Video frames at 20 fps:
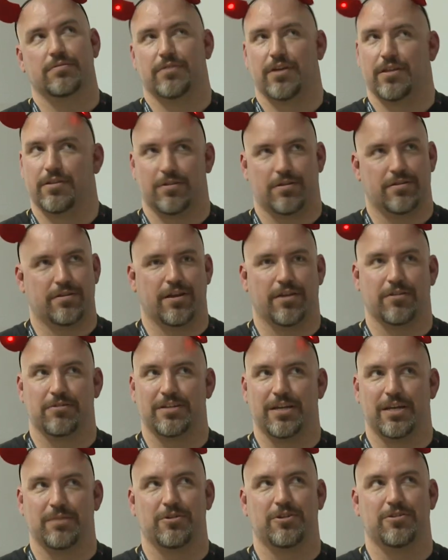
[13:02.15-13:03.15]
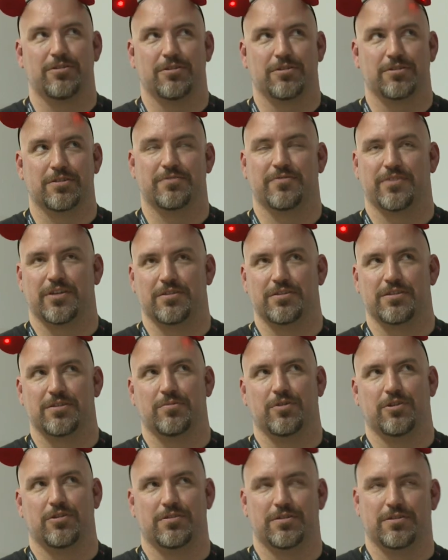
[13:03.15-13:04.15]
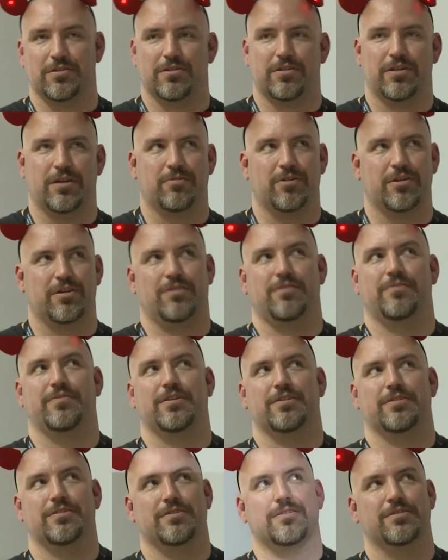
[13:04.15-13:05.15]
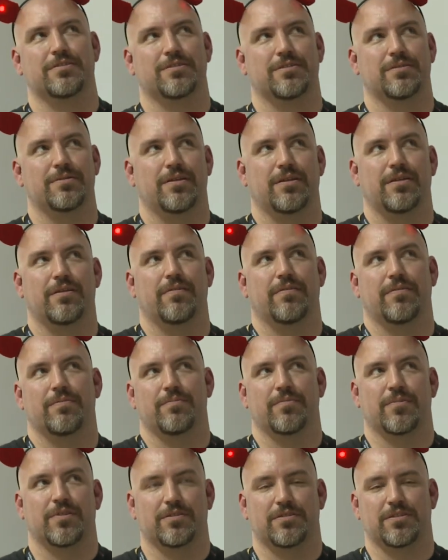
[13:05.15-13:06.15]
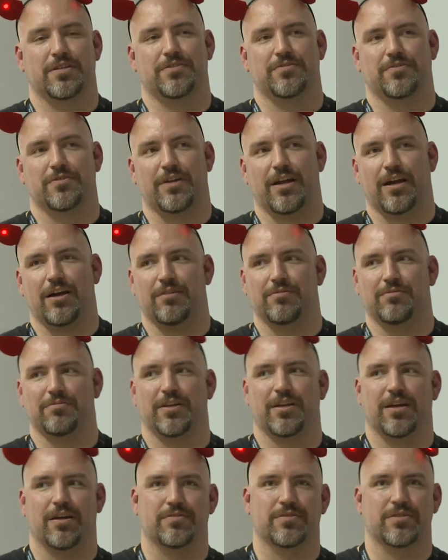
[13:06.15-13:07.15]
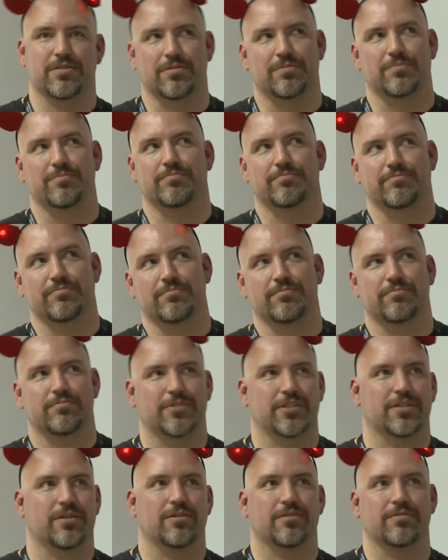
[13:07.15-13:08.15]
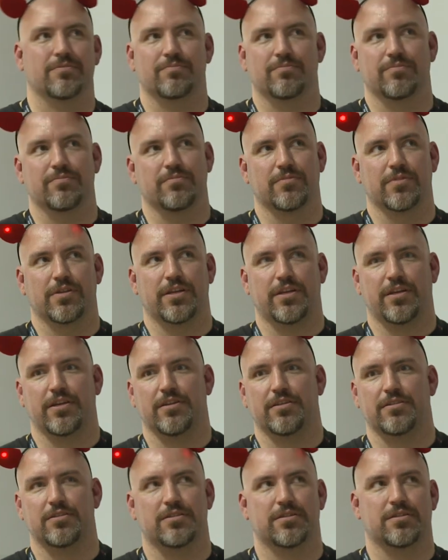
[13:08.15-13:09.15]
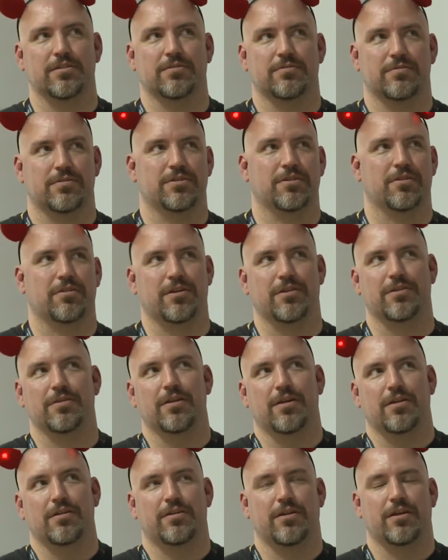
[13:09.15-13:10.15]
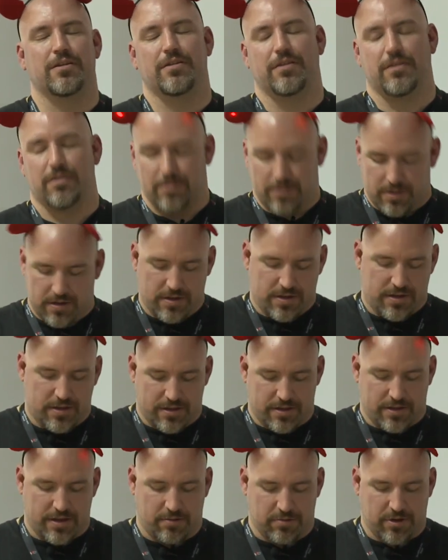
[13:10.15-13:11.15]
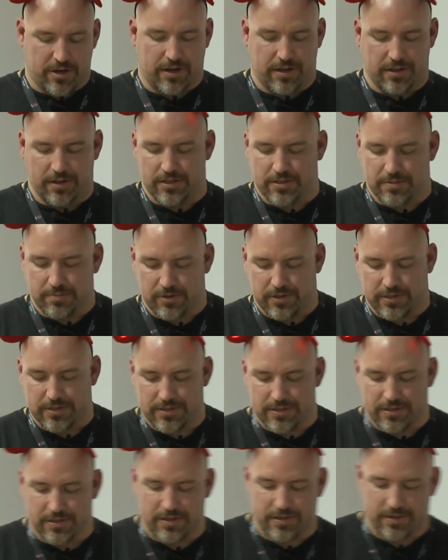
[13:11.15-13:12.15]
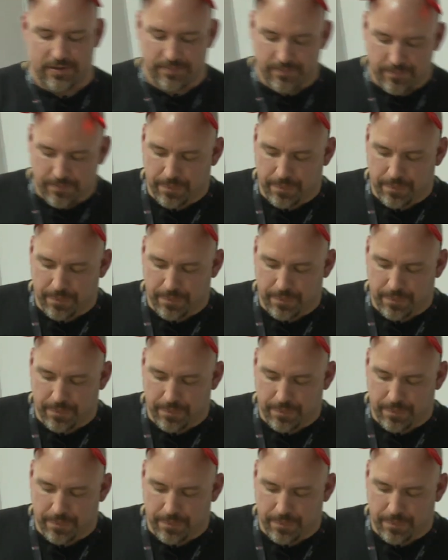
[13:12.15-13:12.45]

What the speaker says: Another table, looks very similar to network interfaces, except for now we have some keys so that network alias points to